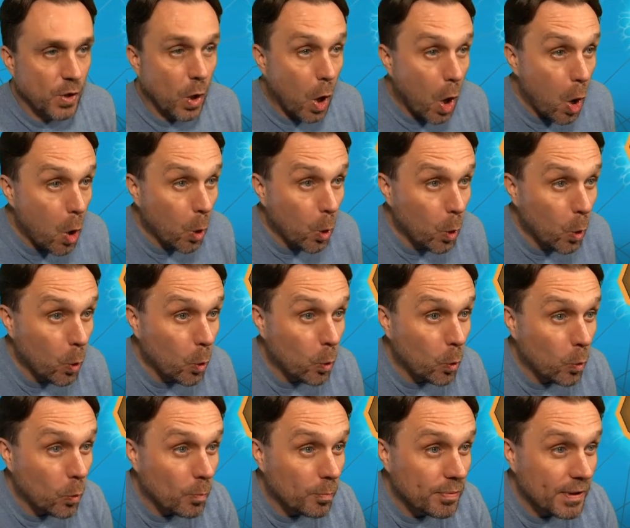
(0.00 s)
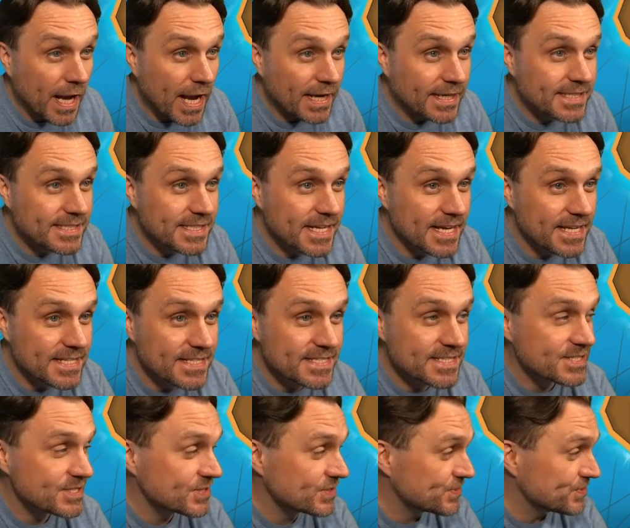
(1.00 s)
Oh, black says,
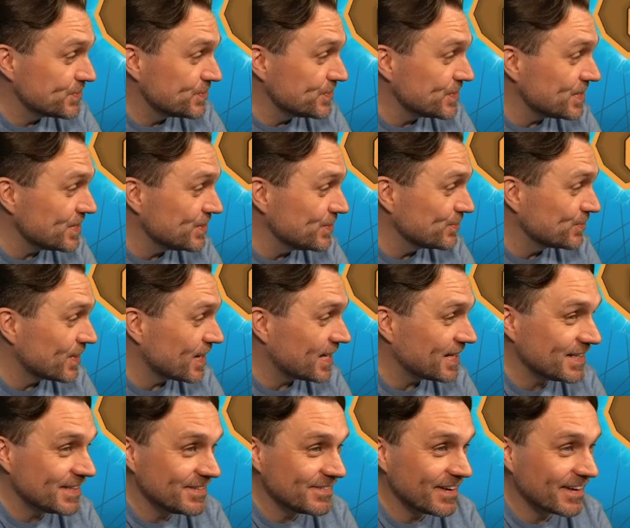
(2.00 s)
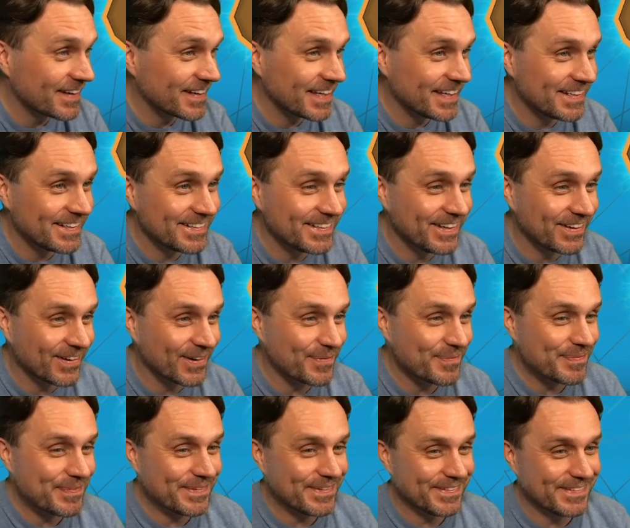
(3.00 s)
screw you, red. You're not getting Europe.